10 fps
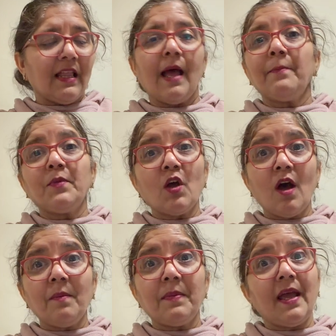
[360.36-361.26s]

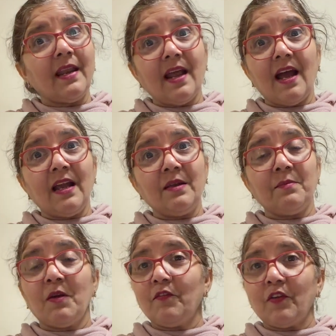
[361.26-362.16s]
laptop, and
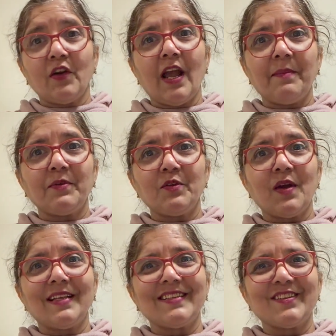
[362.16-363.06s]
I'm very happy to
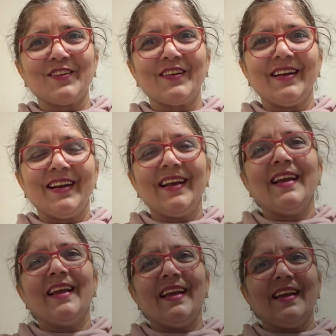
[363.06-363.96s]
answer.
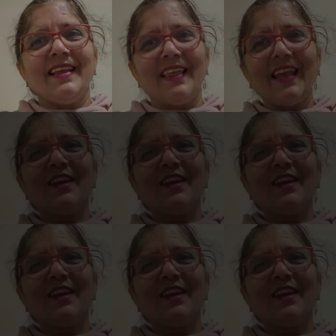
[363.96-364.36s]
Thank you.